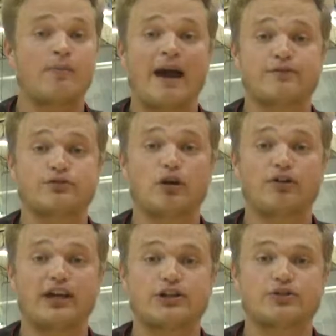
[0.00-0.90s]
Mavs struggled
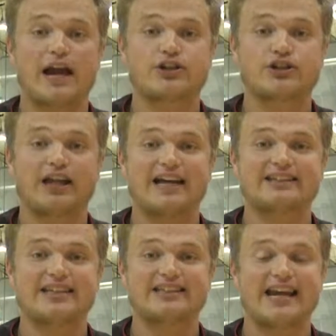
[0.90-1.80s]
to get traction last
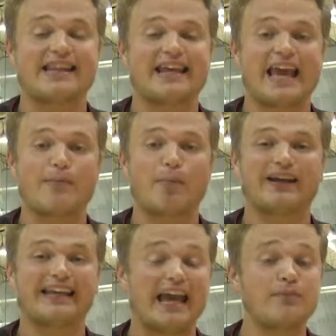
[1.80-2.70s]
season, and they came up a
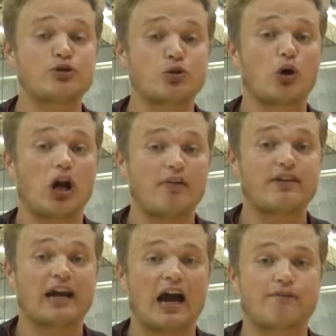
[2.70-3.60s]
game short of the
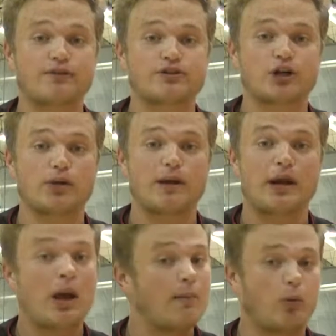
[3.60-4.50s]
conference tournament.
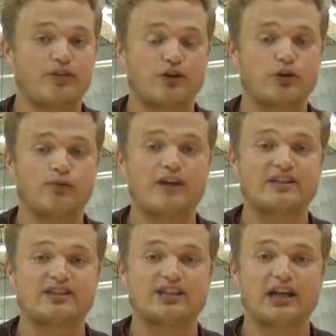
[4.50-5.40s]
But with the new
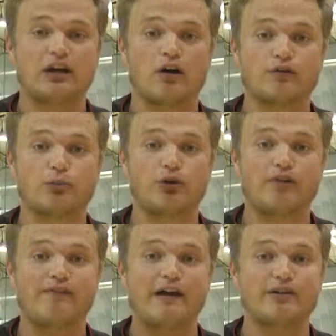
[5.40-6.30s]
faces getting comfortable and the
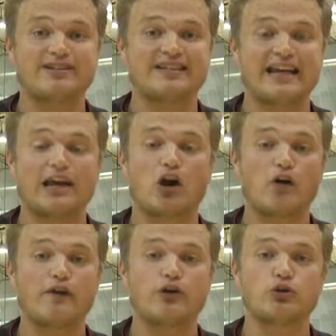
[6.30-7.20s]
veterans taking
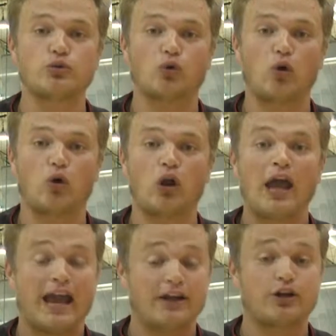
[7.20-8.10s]
on their new role,
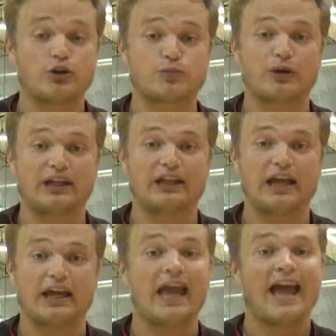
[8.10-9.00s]
head coach Brittany Lamb
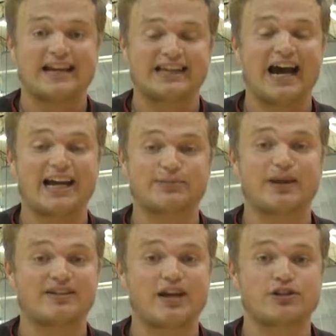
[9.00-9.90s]
has high
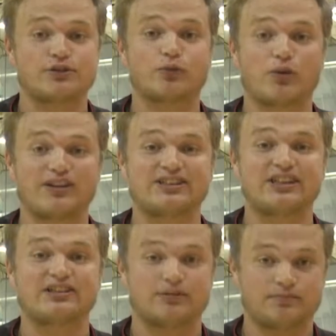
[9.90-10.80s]
expectations for this
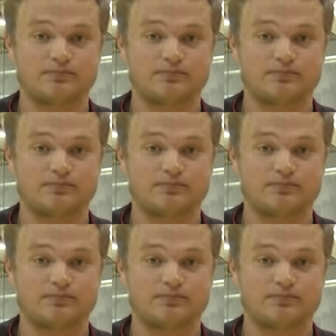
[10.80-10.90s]
season.